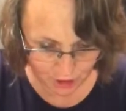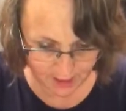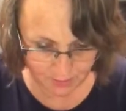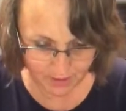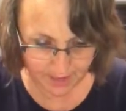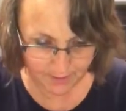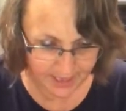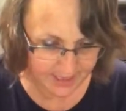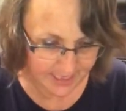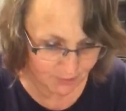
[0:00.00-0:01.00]
hands were
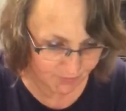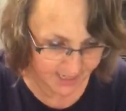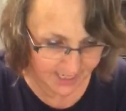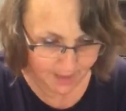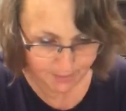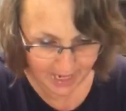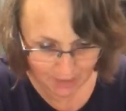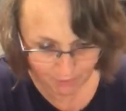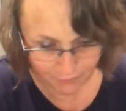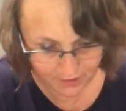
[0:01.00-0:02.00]
really sore at
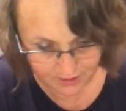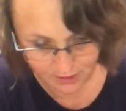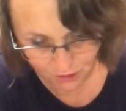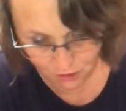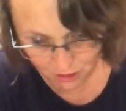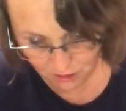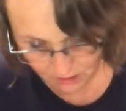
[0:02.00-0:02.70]
school. And